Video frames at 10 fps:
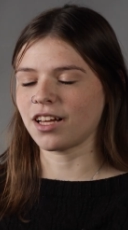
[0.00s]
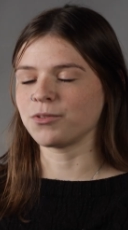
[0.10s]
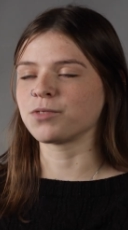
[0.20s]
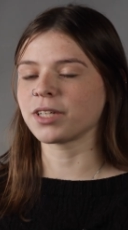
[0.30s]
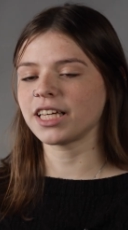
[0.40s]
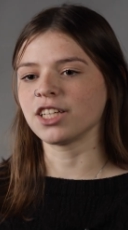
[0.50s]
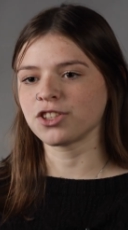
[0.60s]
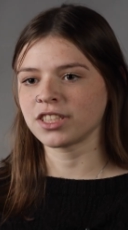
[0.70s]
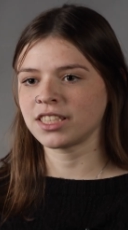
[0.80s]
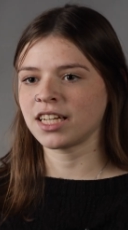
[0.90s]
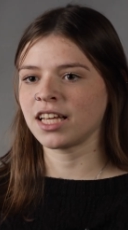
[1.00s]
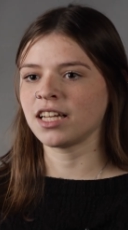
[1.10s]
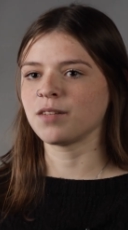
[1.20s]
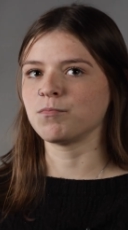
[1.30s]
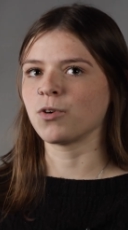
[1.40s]
I was really interested
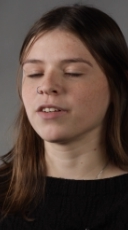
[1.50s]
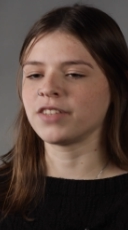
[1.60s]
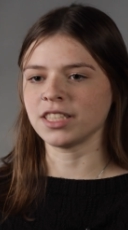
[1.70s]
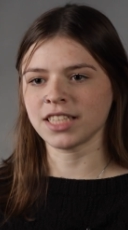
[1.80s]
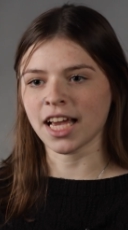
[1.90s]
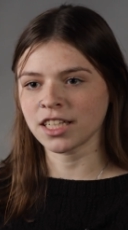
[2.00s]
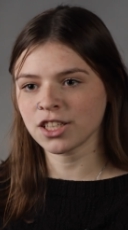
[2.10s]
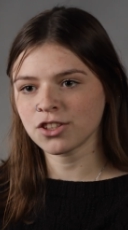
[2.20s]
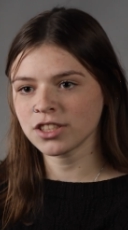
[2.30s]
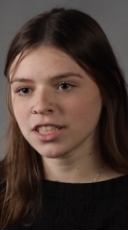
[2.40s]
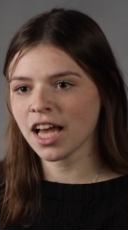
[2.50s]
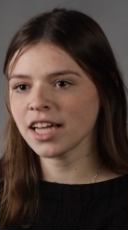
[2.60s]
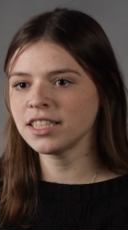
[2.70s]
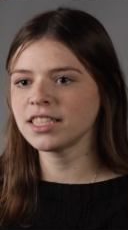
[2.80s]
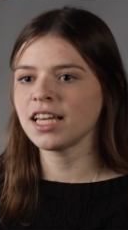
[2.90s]
in more of the technical
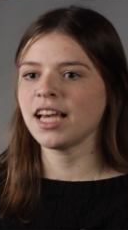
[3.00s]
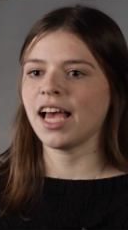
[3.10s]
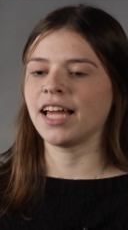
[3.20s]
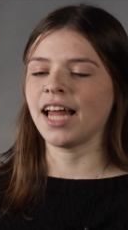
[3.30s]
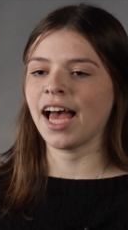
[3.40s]
sides and